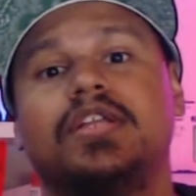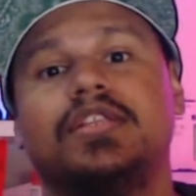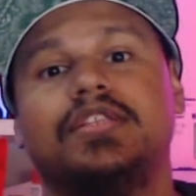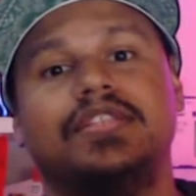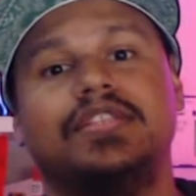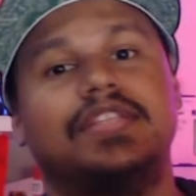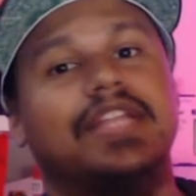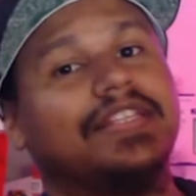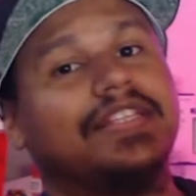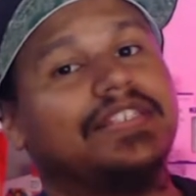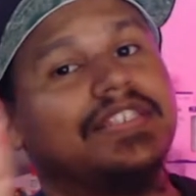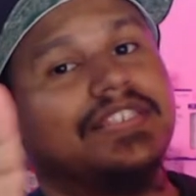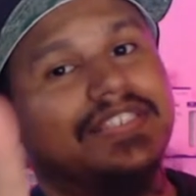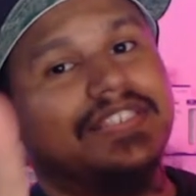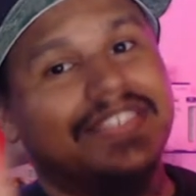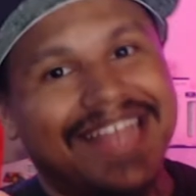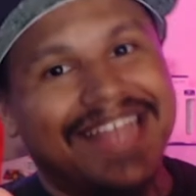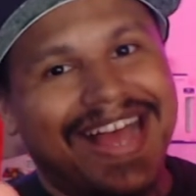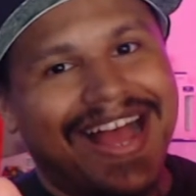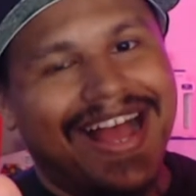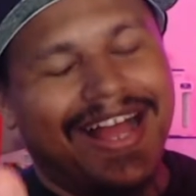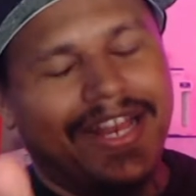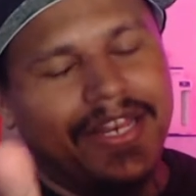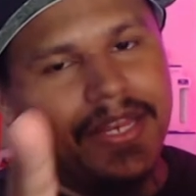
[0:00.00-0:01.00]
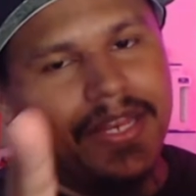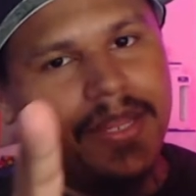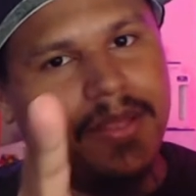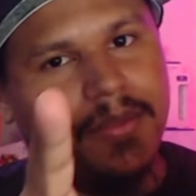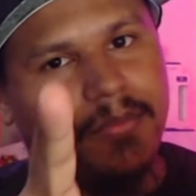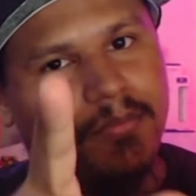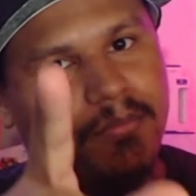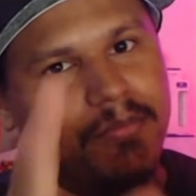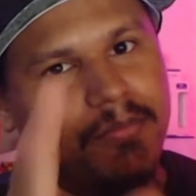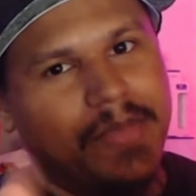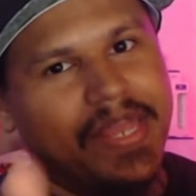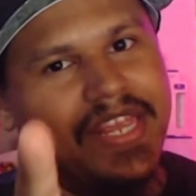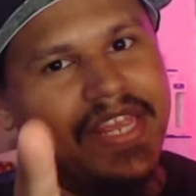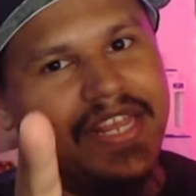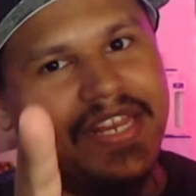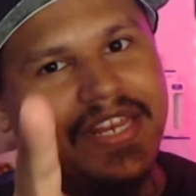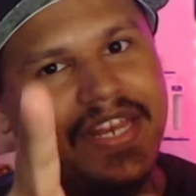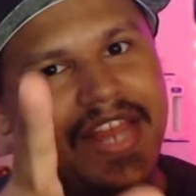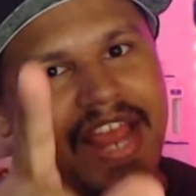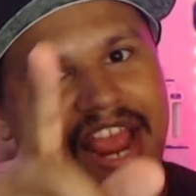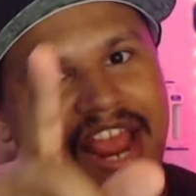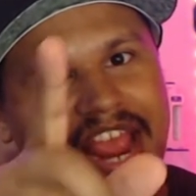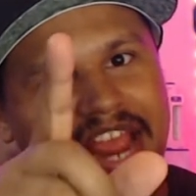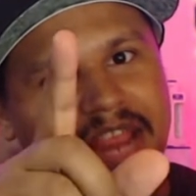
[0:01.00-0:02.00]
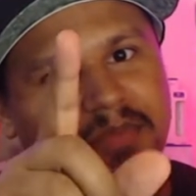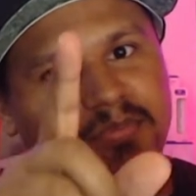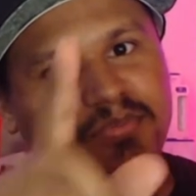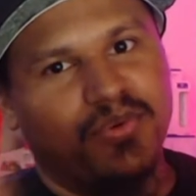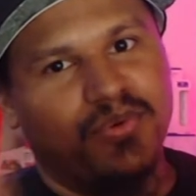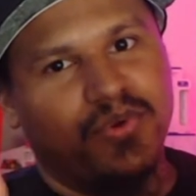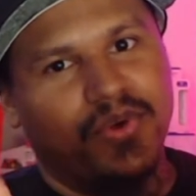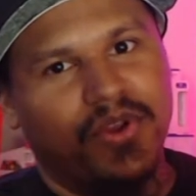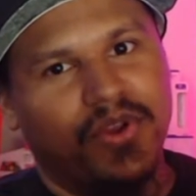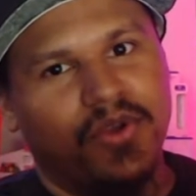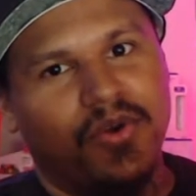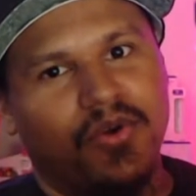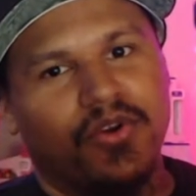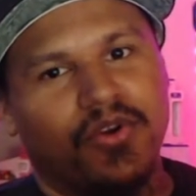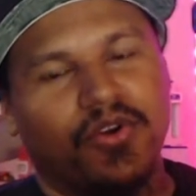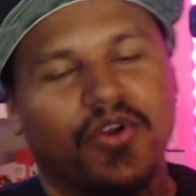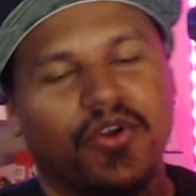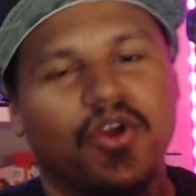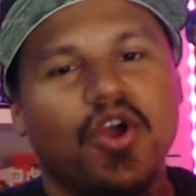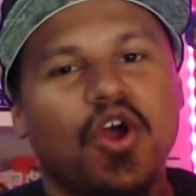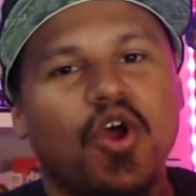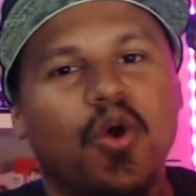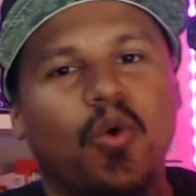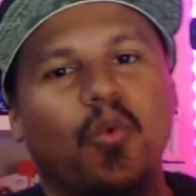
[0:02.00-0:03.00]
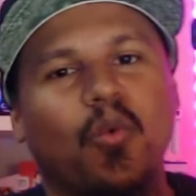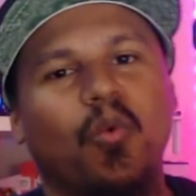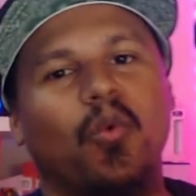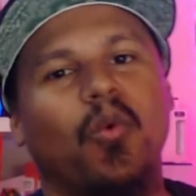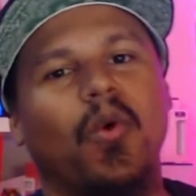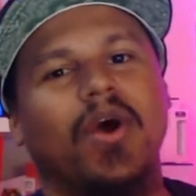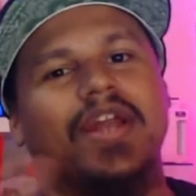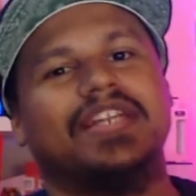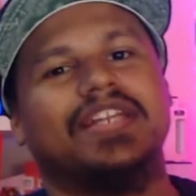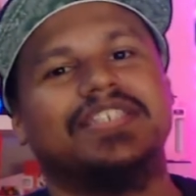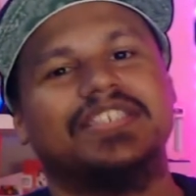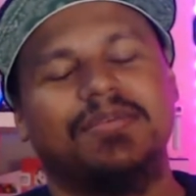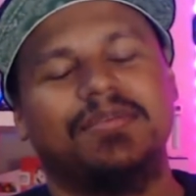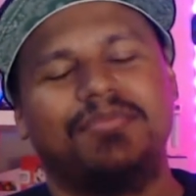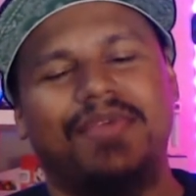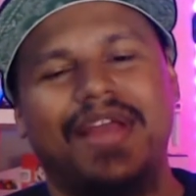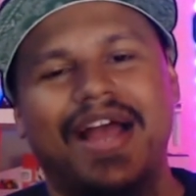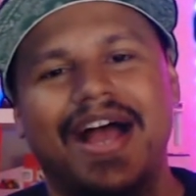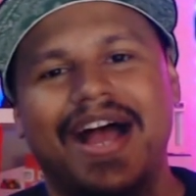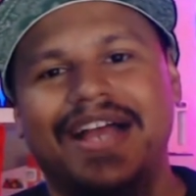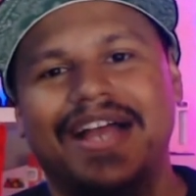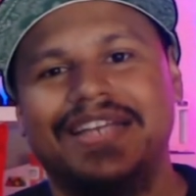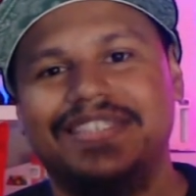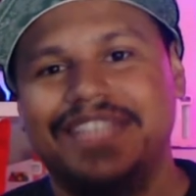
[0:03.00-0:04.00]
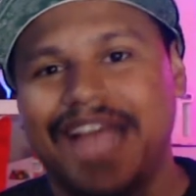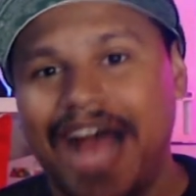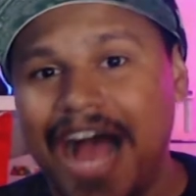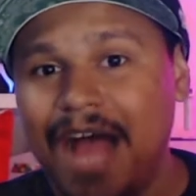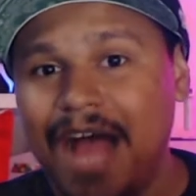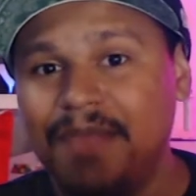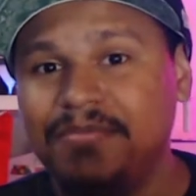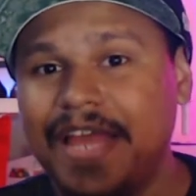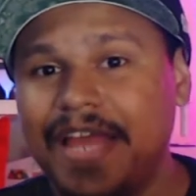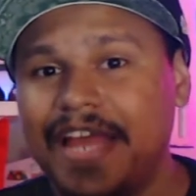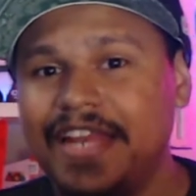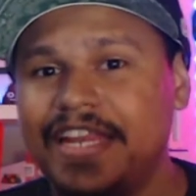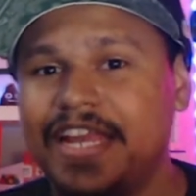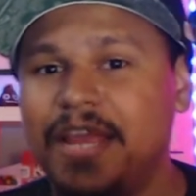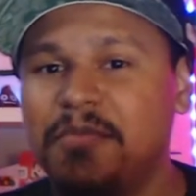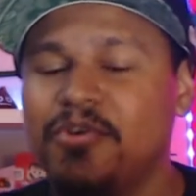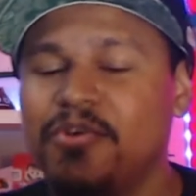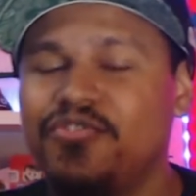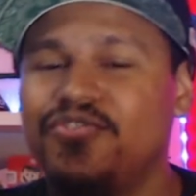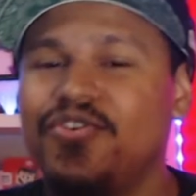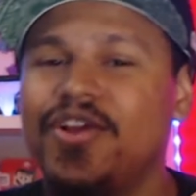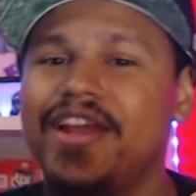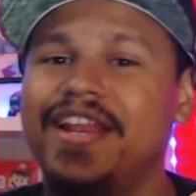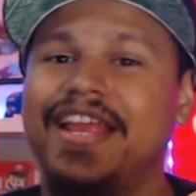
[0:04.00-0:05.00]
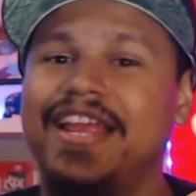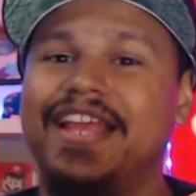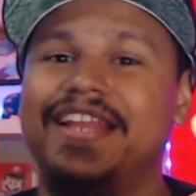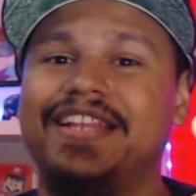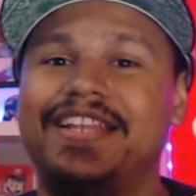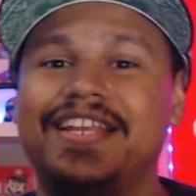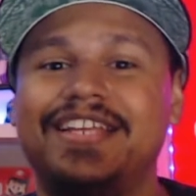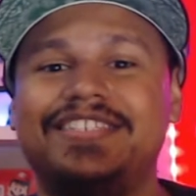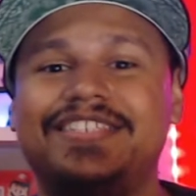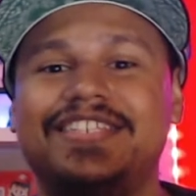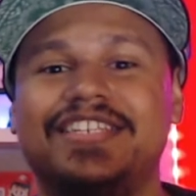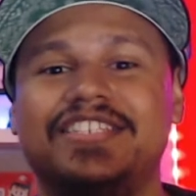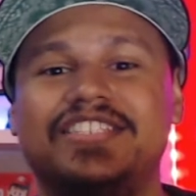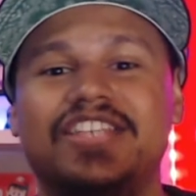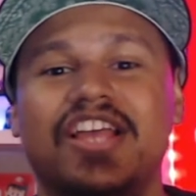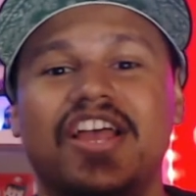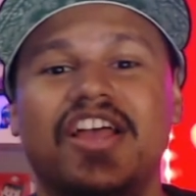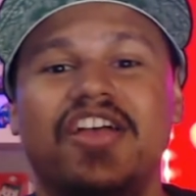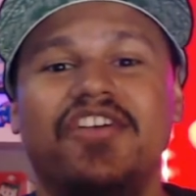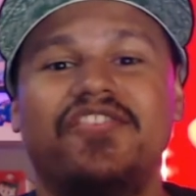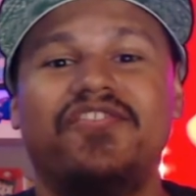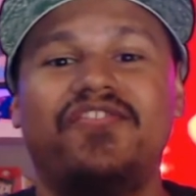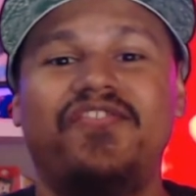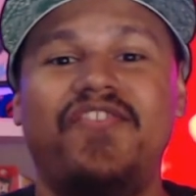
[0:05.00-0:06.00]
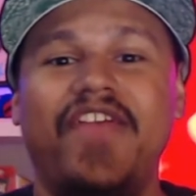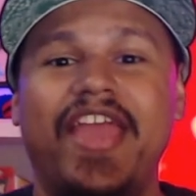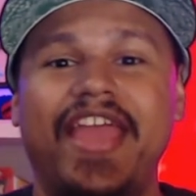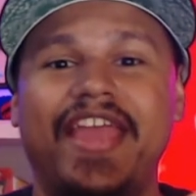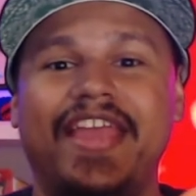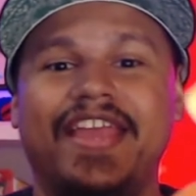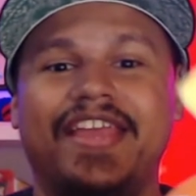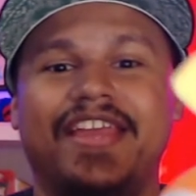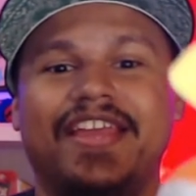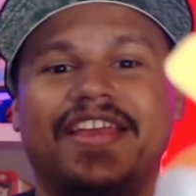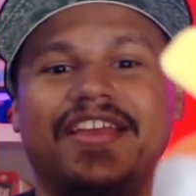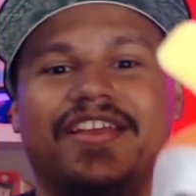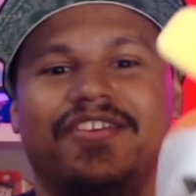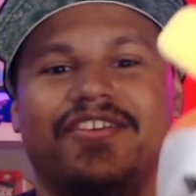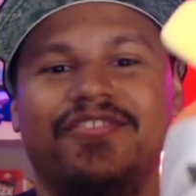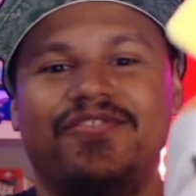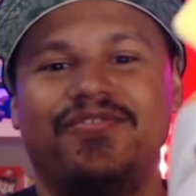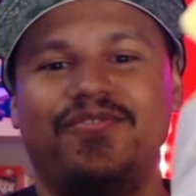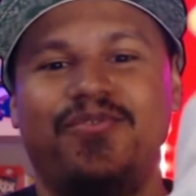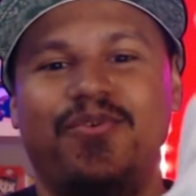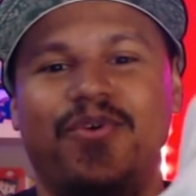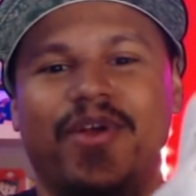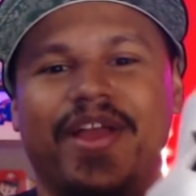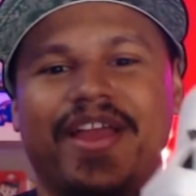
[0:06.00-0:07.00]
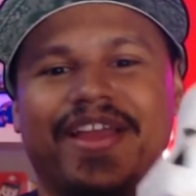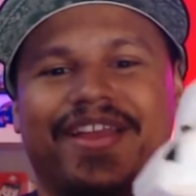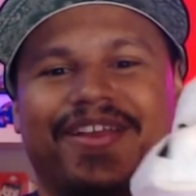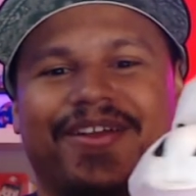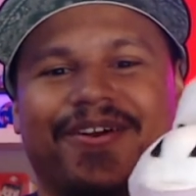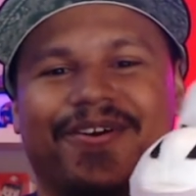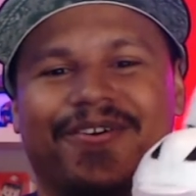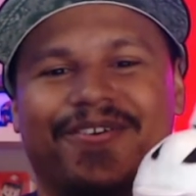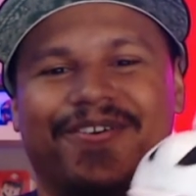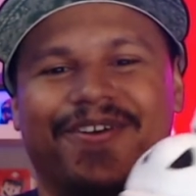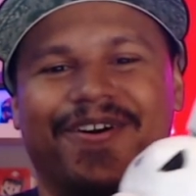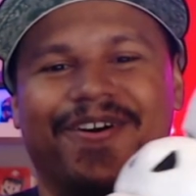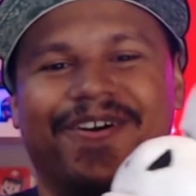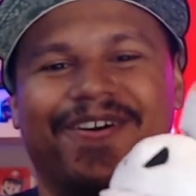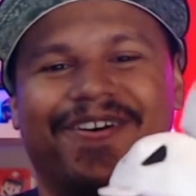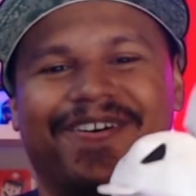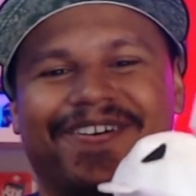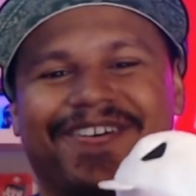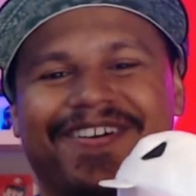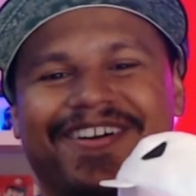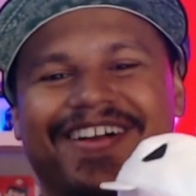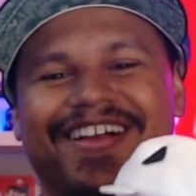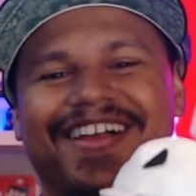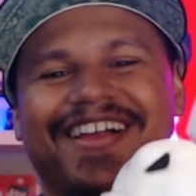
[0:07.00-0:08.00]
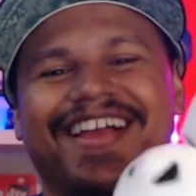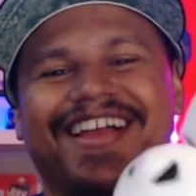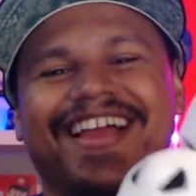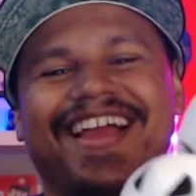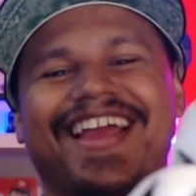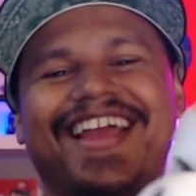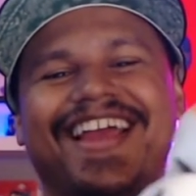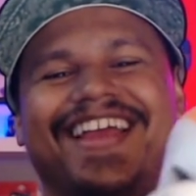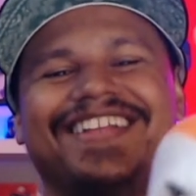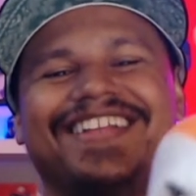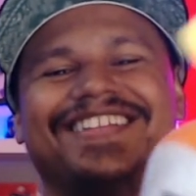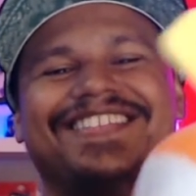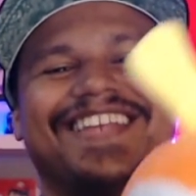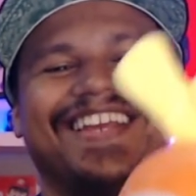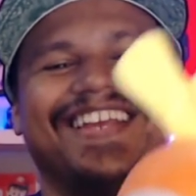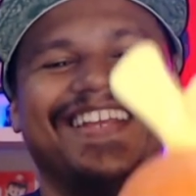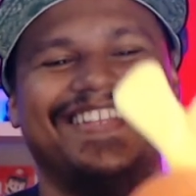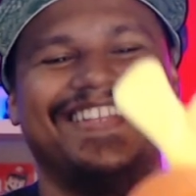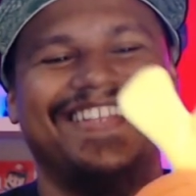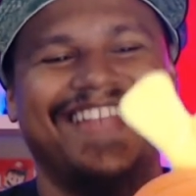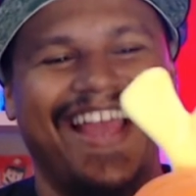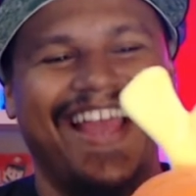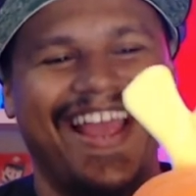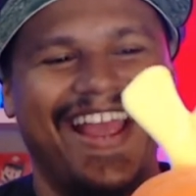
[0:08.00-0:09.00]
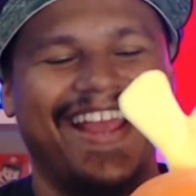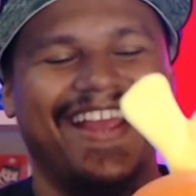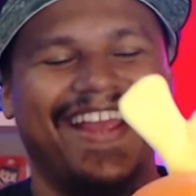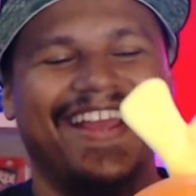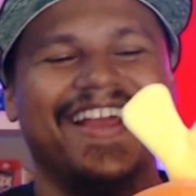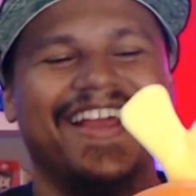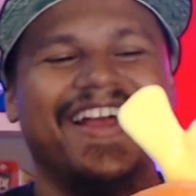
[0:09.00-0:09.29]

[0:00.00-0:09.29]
that does not mean a pre-order. What is up, guys? I'm DaddyGamer Fred, and this is Fake Coco. And today